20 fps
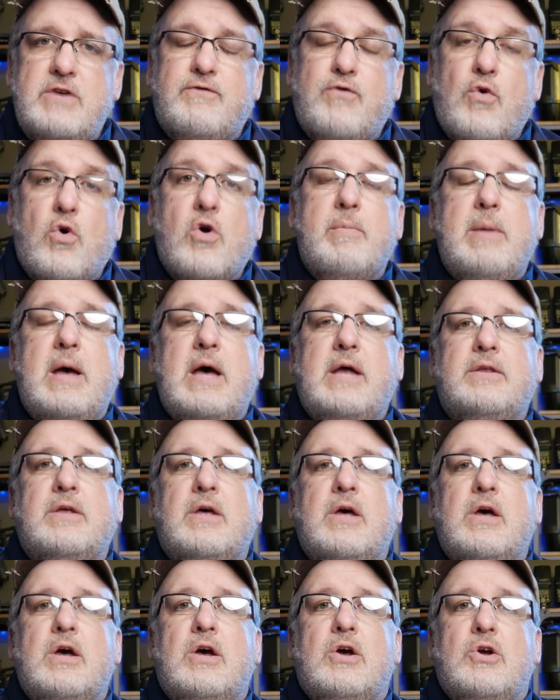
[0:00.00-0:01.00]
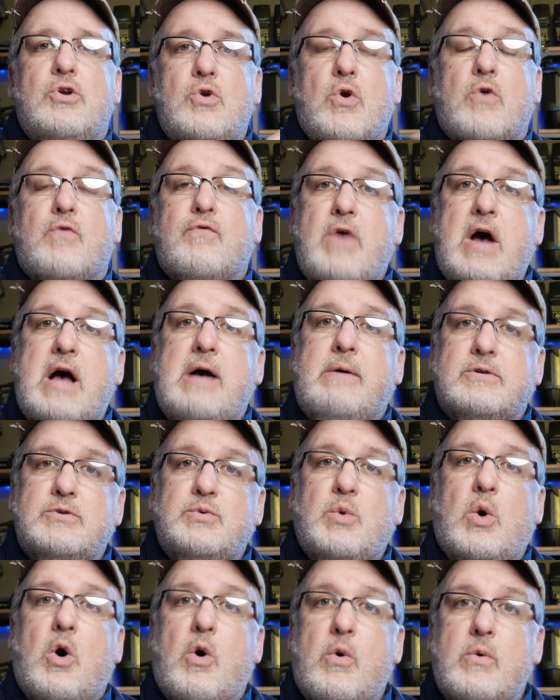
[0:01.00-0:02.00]
format, your
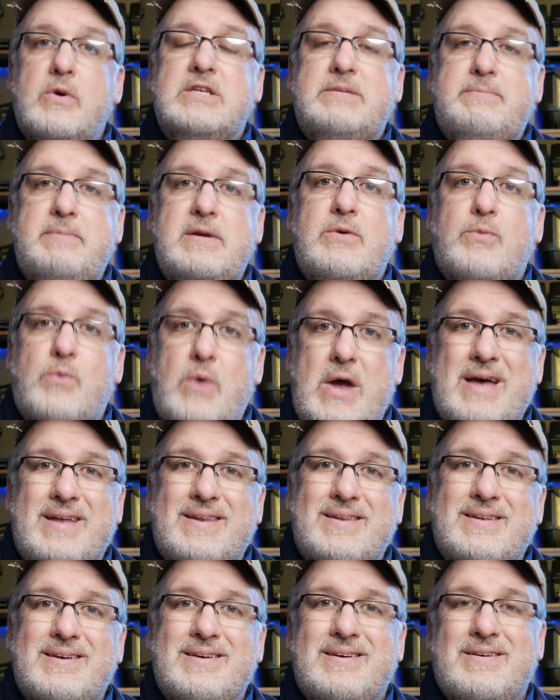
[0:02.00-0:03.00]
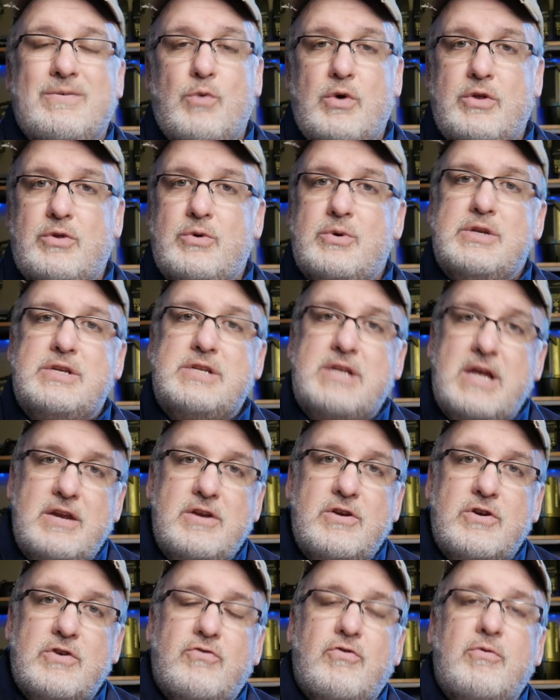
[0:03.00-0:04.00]
files will always be read. Whether it's
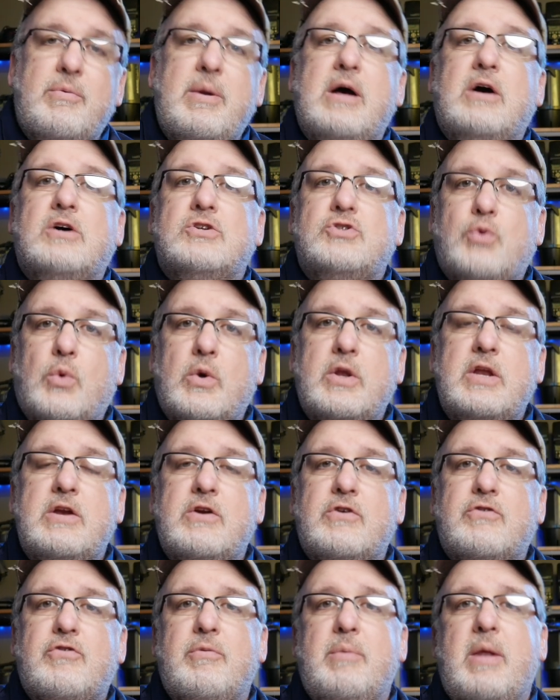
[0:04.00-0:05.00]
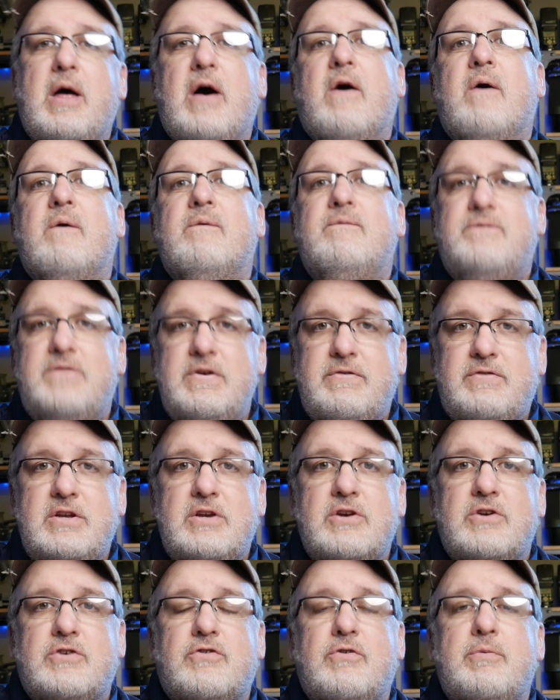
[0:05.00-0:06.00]
10 years from now, 20 years from now, 50
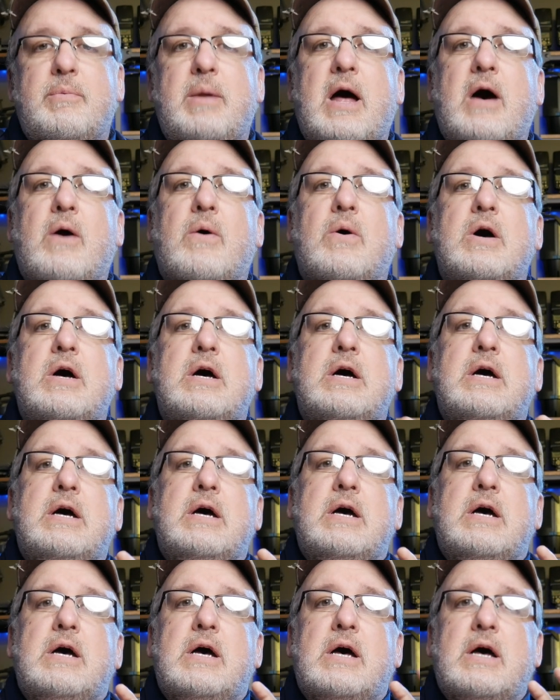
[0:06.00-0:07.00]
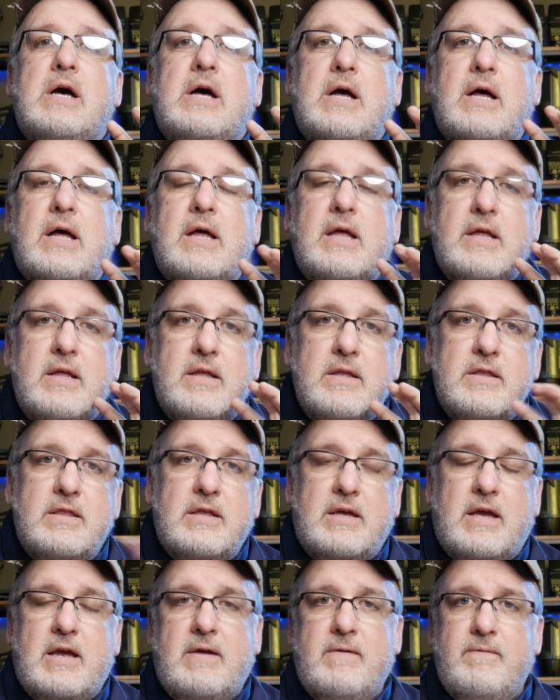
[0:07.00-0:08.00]
years from now,
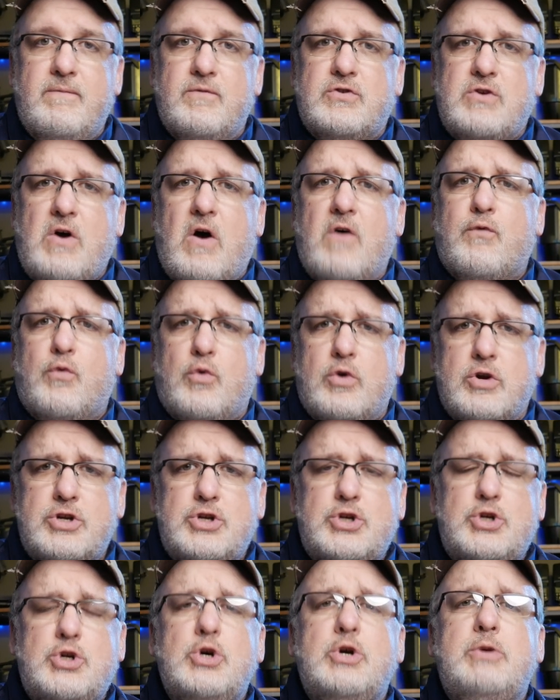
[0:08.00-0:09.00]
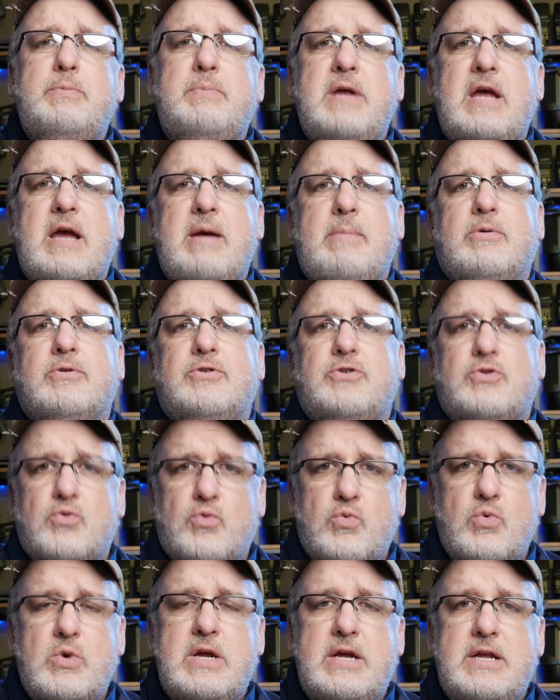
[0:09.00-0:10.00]
the software should be able to
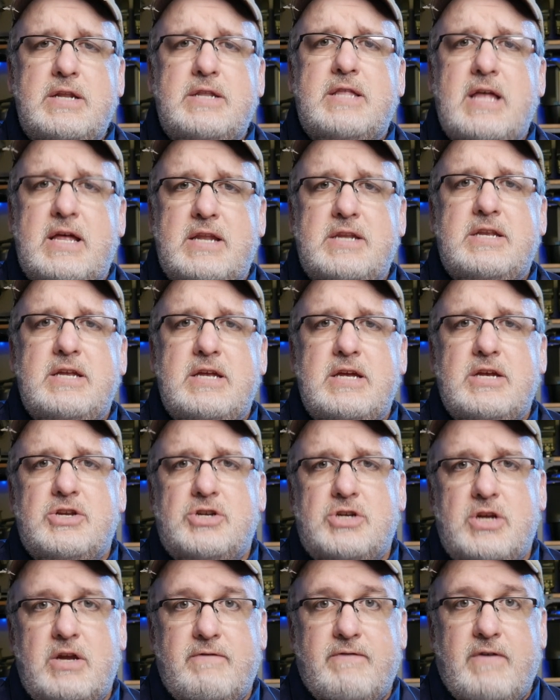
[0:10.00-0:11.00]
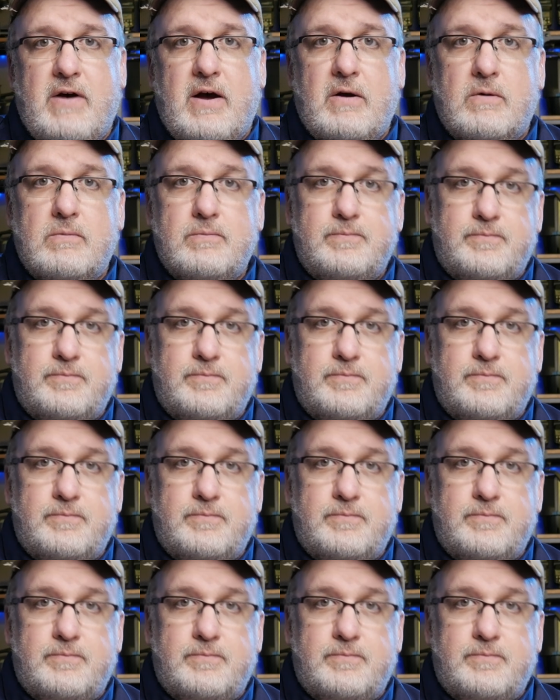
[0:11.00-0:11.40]
read that Dng file.